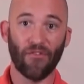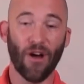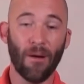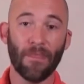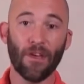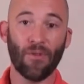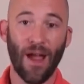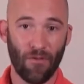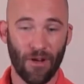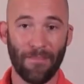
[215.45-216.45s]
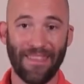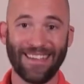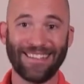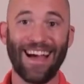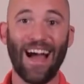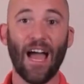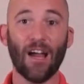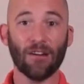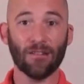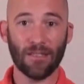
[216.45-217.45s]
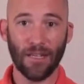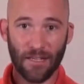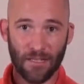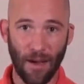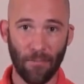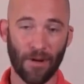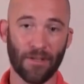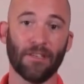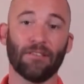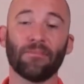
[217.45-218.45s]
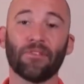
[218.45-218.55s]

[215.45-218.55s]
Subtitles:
from the ground up the entire Linux operating system.